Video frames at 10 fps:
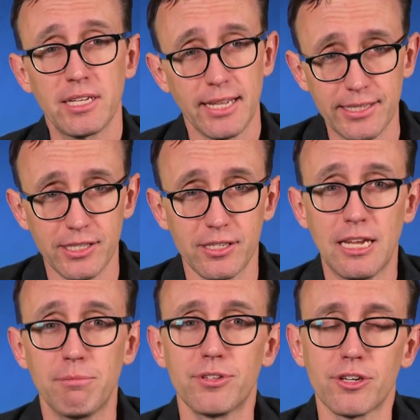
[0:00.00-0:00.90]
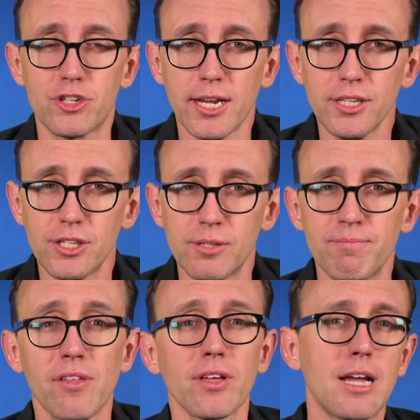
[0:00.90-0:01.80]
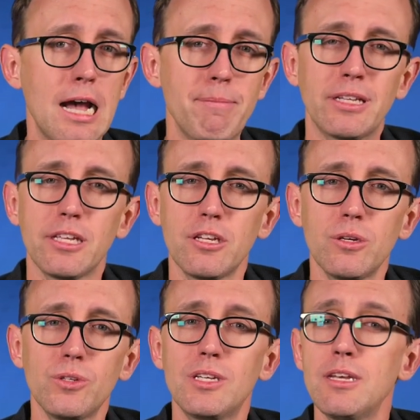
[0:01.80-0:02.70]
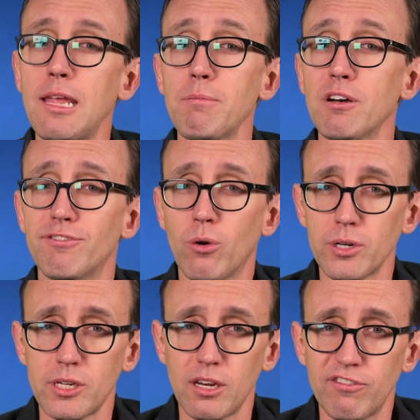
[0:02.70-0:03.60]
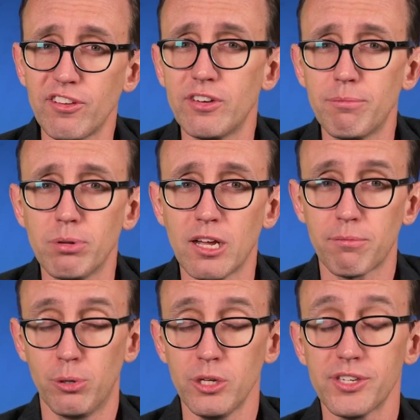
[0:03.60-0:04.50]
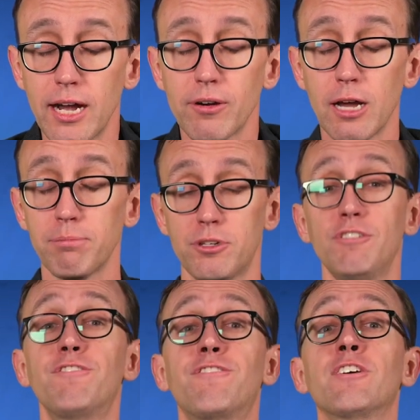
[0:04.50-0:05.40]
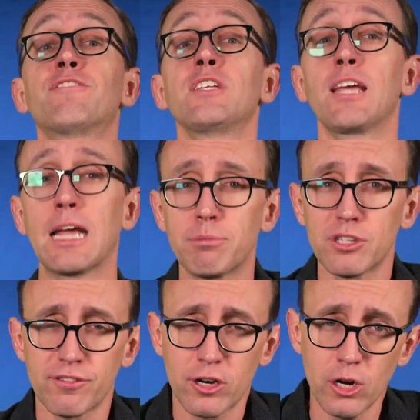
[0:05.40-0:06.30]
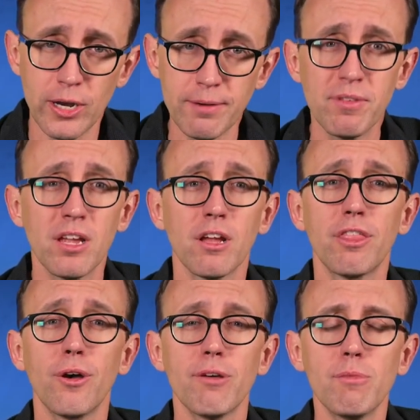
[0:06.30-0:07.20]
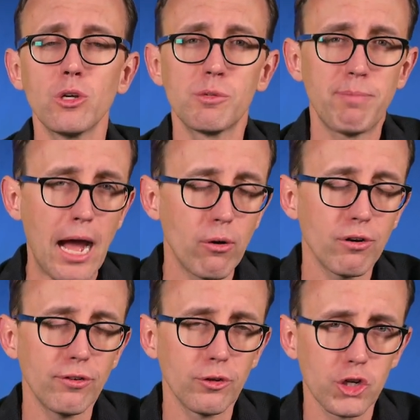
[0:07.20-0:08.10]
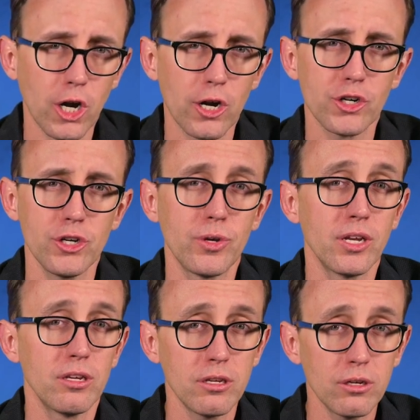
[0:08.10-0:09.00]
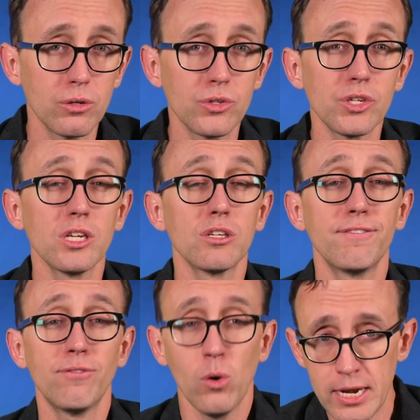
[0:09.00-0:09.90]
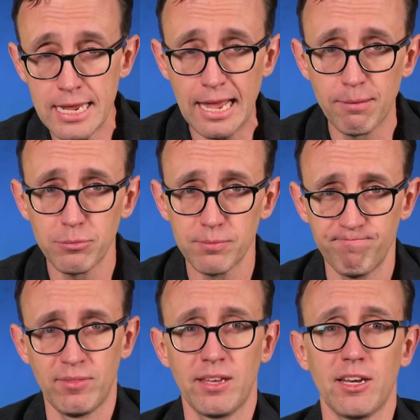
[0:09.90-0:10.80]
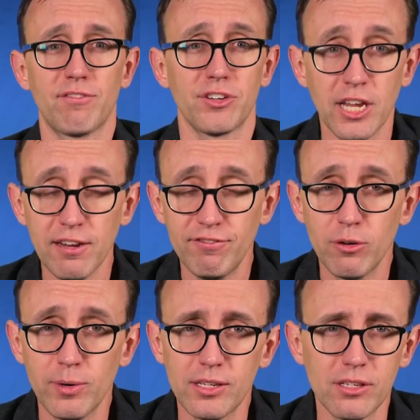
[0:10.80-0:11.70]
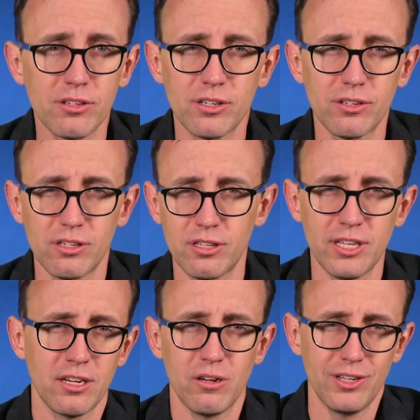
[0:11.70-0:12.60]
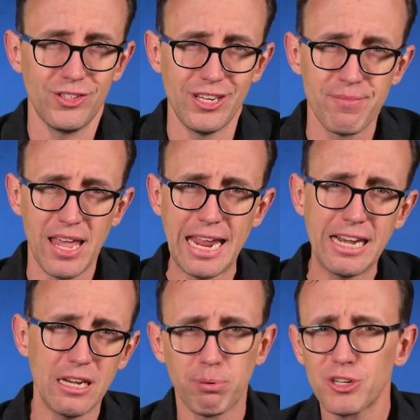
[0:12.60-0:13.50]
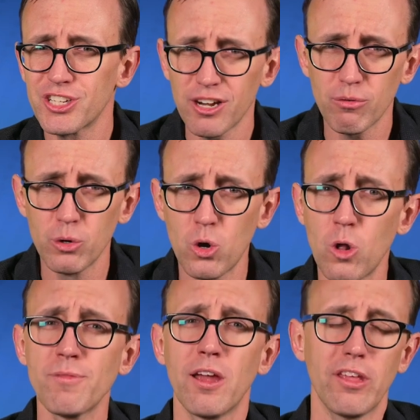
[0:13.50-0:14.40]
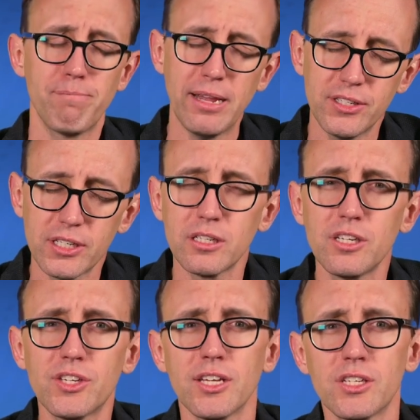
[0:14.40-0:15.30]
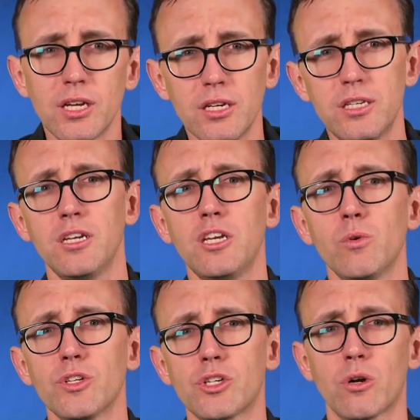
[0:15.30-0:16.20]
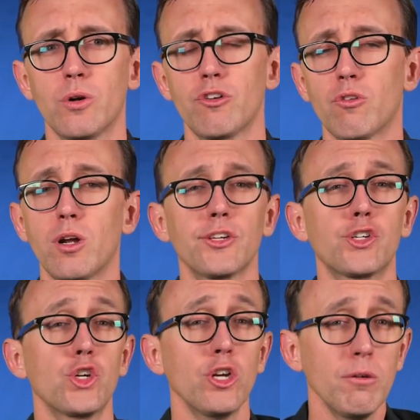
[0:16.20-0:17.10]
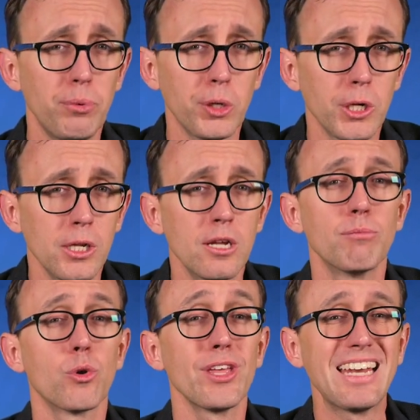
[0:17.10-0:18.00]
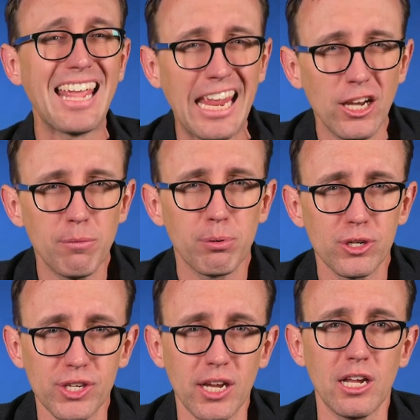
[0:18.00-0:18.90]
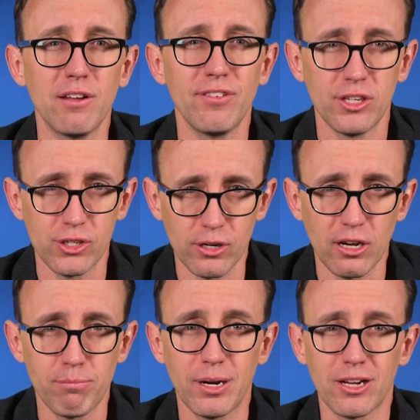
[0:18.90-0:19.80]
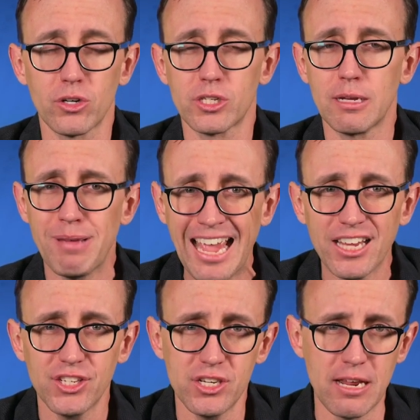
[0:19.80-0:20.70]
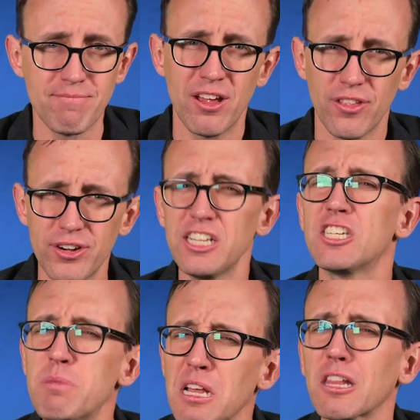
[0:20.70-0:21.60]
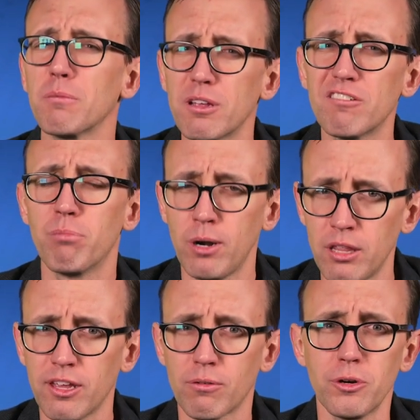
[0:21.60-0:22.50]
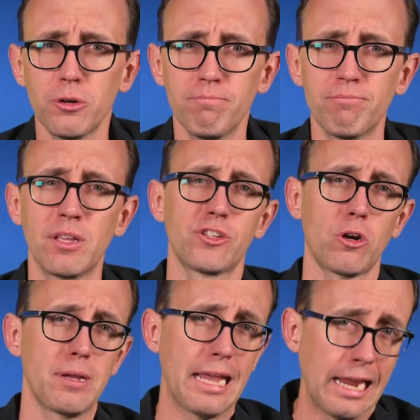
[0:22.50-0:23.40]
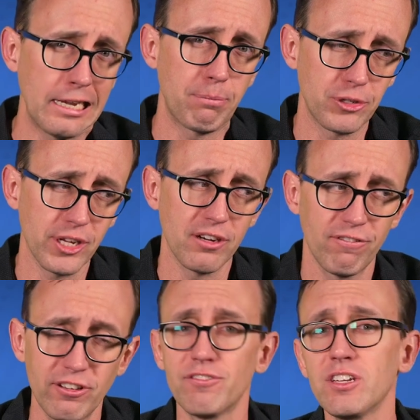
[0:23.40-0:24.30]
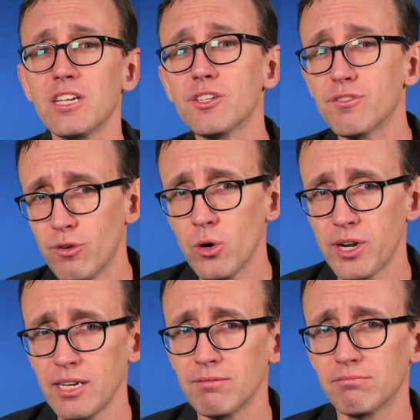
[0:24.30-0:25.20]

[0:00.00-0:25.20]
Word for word: As its name suggests, the commonly used NEMA 1450 plug puts out up to 50 amps of current, though the most powerful charger you can use is 40 amps. Now, for safety reasons, there's this thing known as the 80% rule that basically says continuous current draws shouldn't pull more than 80% of a circuit breaker's capacity. There needs to be a little bit of breathing room. So 80% of 50 is 40.